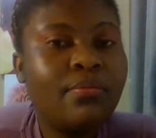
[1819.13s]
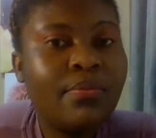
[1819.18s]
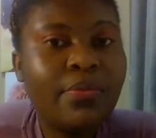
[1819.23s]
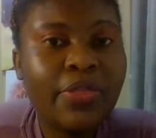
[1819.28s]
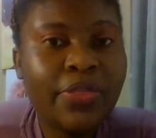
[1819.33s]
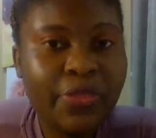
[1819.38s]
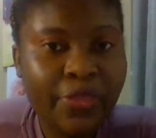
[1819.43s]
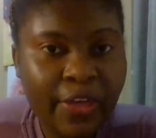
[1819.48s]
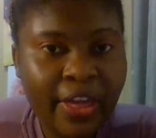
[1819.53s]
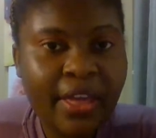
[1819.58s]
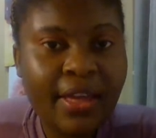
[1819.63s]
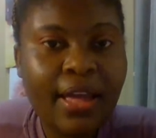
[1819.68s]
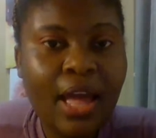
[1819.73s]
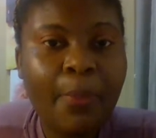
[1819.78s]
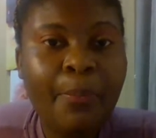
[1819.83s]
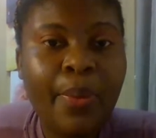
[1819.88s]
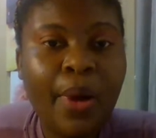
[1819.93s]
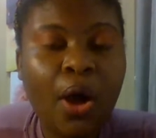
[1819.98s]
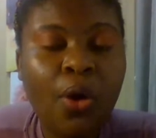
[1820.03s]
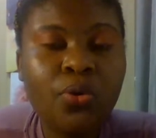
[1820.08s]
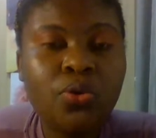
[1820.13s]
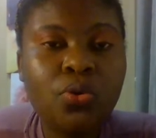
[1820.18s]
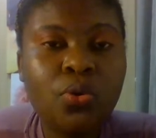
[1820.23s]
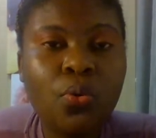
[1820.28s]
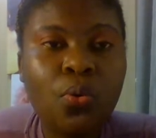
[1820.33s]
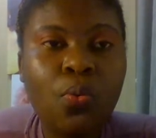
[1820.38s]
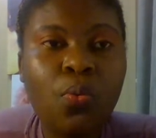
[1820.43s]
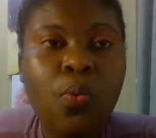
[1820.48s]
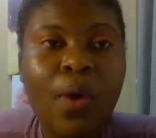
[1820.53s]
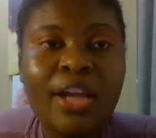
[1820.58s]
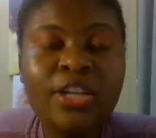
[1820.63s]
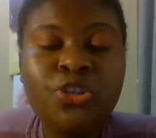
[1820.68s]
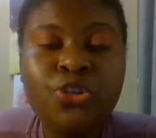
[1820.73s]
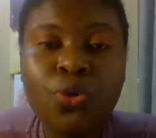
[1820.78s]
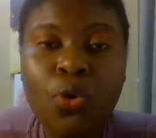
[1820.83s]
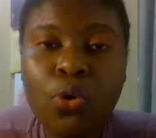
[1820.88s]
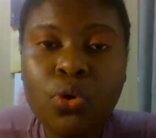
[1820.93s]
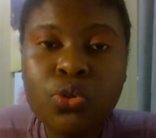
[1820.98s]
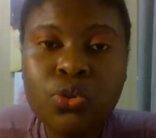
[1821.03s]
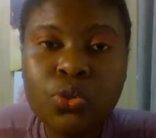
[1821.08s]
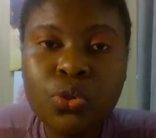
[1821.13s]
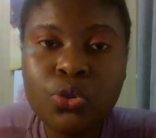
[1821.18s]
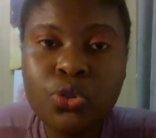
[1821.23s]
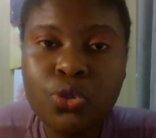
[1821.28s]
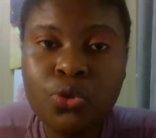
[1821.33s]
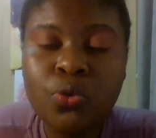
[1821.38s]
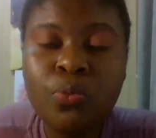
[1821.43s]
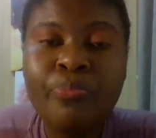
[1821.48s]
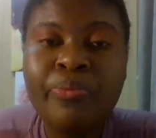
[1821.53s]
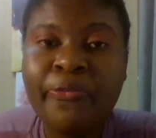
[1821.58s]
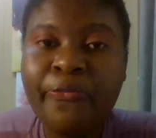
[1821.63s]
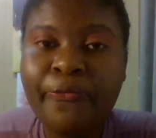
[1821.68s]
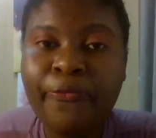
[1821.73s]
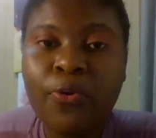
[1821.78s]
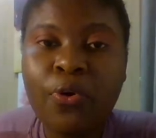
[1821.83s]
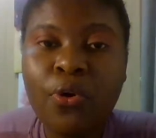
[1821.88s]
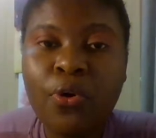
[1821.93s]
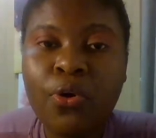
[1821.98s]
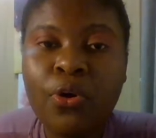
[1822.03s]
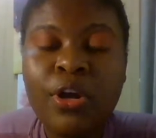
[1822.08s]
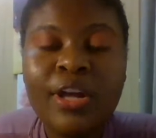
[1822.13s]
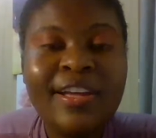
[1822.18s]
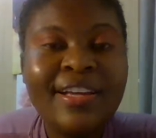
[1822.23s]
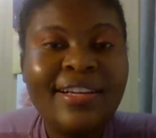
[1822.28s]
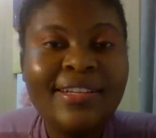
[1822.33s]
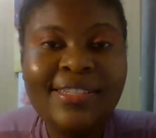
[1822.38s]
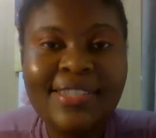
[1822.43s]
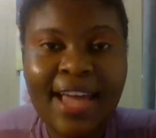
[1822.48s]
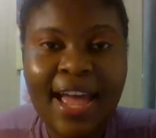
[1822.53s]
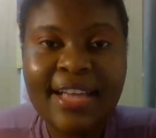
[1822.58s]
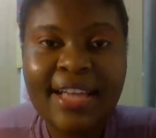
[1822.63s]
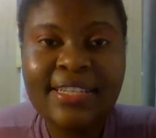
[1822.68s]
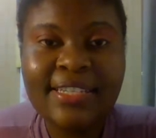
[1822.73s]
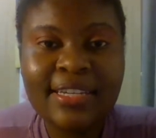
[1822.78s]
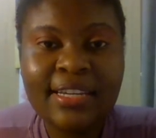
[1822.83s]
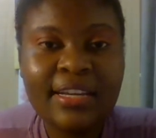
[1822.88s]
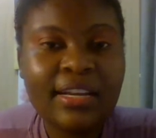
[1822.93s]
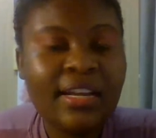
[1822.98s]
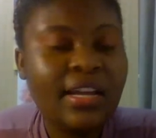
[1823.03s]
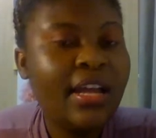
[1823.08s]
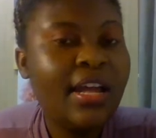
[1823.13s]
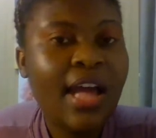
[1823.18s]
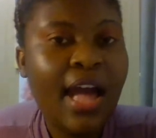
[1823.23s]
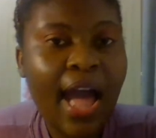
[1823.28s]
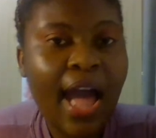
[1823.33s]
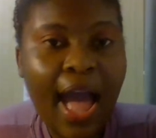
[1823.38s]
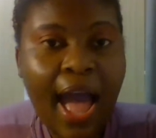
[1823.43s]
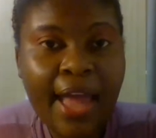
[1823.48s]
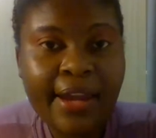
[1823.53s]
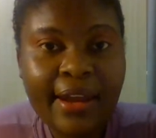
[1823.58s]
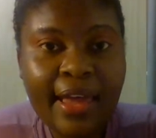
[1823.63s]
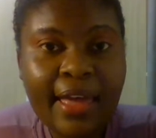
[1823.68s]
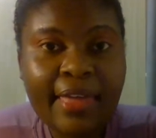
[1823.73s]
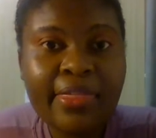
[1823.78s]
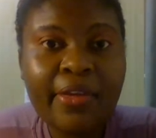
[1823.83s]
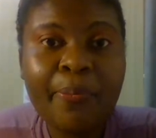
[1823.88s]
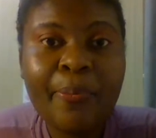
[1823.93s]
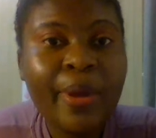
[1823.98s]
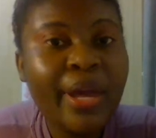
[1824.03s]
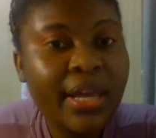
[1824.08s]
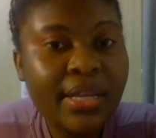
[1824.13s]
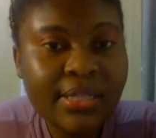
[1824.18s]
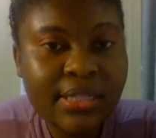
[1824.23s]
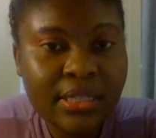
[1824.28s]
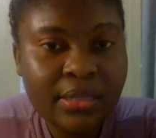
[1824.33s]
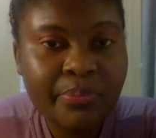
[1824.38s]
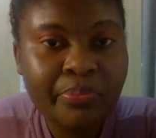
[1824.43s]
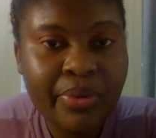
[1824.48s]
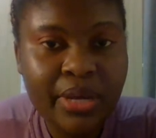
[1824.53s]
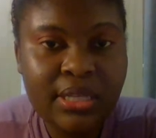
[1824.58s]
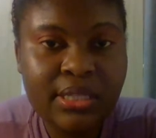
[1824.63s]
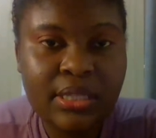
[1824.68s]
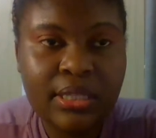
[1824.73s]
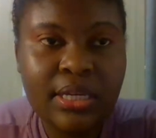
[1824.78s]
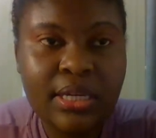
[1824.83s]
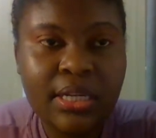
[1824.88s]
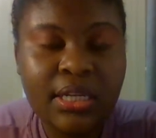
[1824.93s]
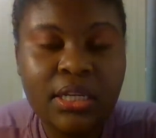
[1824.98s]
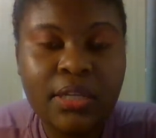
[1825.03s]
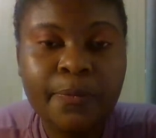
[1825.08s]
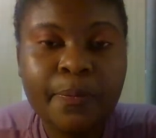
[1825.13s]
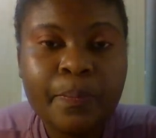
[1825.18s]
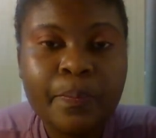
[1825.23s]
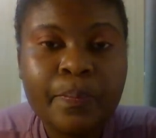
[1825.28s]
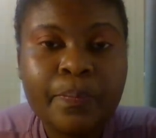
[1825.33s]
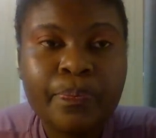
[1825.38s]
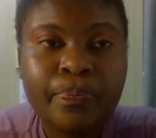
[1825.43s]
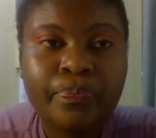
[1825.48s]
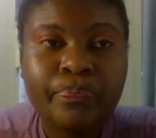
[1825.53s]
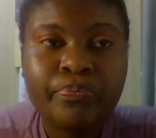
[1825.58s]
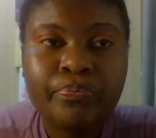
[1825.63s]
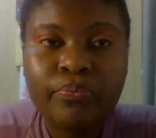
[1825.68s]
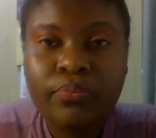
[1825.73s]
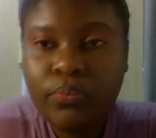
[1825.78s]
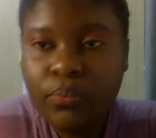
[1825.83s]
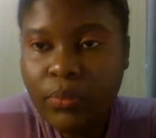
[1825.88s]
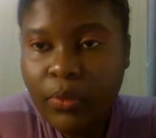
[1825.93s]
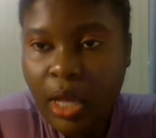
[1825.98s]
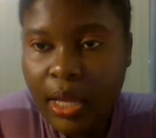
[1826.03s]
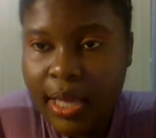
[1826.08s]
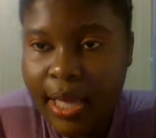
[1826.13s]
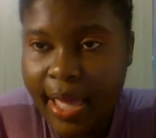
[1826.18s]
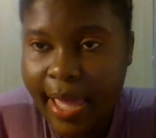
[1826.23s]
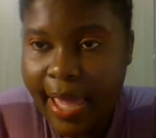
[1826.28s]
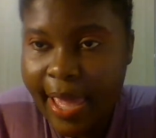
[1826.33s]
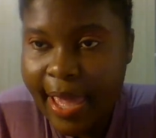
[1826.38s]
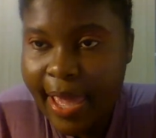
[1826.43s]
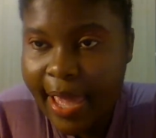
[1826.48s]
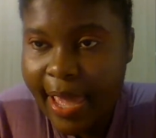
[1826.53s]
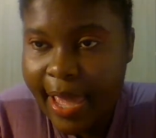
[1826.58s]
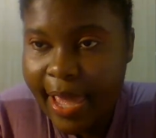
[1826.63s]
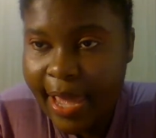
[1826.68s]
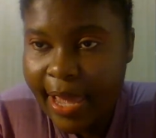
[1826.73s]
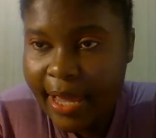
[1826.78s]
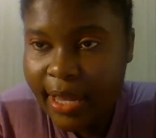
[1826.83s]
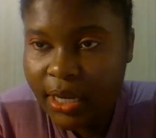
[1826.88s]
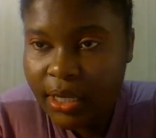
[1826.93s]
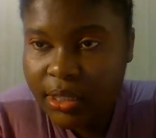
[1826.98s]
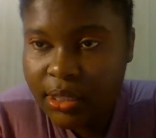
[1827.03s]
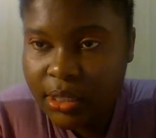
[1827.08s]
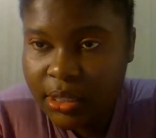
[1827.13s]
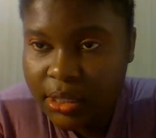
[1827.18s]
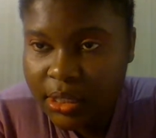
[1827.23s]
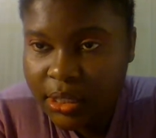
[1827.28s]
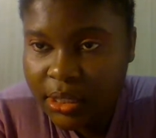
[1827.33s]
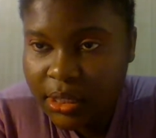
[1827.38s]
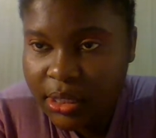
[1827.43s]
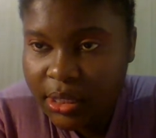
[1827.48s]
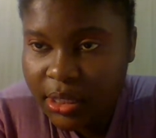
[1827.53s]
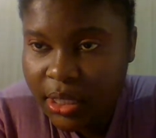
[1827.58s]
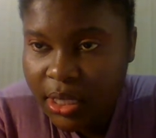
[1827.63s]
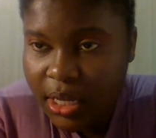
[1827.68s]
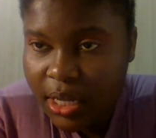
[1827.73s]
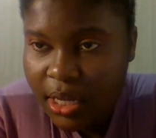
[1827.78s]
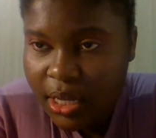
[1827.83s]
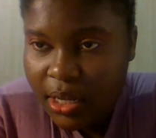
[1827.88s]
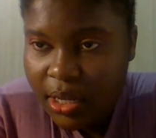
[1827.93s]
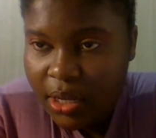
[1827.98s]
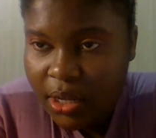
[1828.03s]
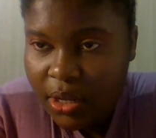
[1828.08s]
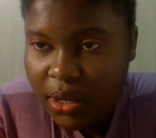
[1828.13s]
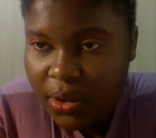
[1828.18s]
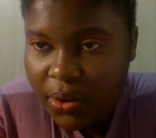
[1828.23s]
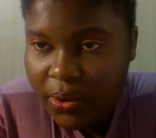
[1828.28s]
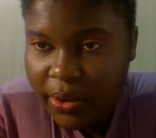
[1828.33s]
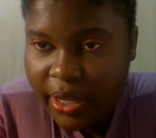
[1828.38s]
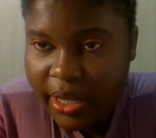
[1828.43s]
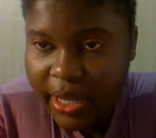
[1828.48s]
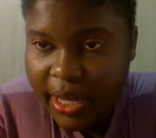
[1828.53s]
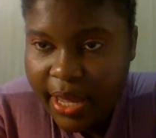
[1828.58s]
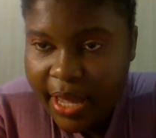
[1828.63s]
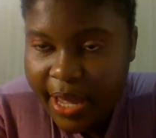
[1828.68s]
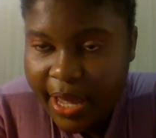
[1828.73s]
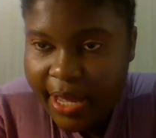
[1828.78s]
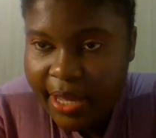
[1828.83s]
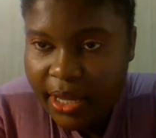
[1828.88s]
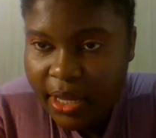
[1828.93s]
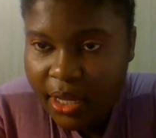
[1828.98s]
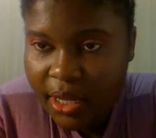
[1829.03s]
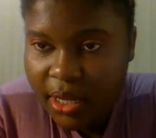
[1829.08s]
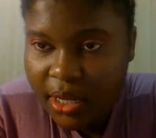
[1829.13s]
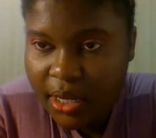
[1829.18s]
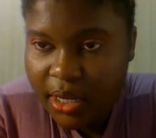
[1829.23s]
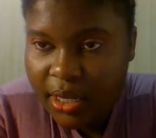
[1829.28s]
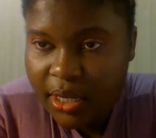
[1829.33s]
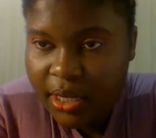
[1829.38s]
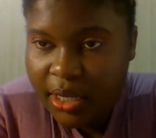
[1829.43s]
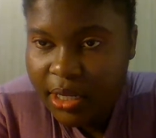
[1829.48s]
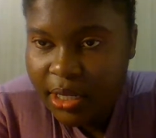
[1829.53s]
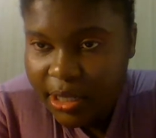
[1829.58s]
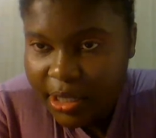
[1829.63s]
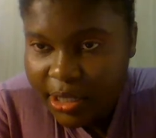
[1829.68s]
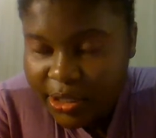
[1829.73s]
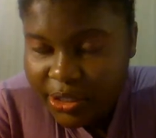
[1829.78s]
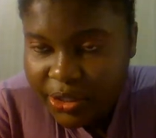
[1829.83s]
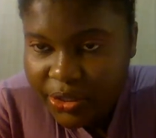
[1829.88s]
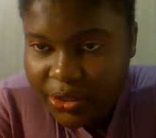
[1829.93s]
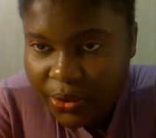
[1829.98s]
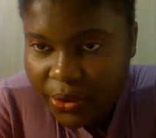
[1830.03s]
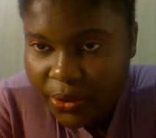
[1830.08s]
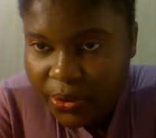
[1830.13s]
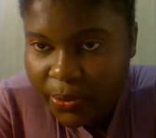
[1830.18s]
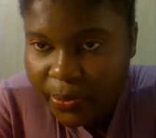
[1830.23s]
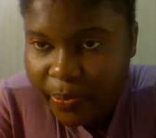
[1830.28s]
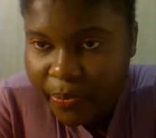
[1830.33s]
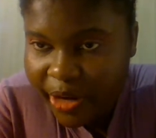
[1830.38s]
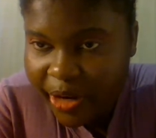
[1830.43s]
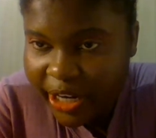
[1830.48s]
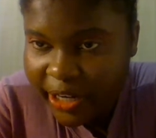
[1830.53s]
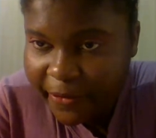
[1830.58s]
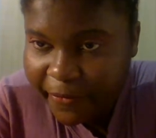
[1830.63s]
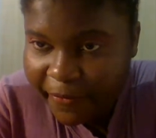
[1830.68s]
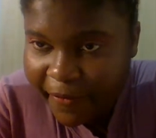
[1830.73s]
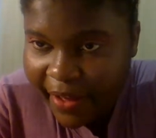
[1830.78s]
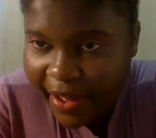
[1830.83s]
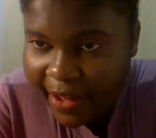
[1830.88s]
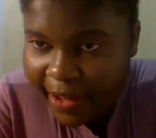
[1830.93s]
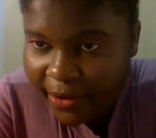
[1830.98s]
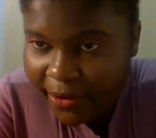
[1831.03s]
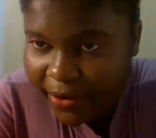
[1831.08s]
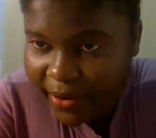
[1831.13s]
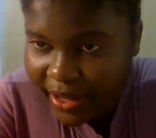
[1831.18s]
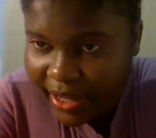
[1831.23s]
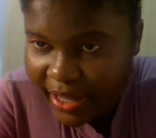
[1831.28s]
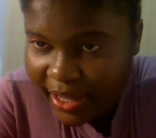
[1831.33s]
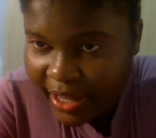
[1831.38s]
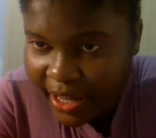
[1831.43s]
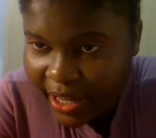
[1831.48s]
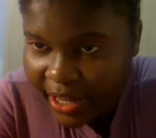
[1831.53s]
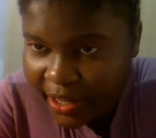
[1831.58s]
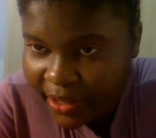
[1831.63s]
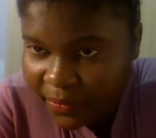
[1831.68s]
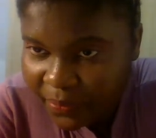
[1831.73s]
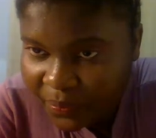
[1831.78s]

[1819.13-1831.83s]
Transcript: think about what you also do before judging another person basically and okay so brand fire okay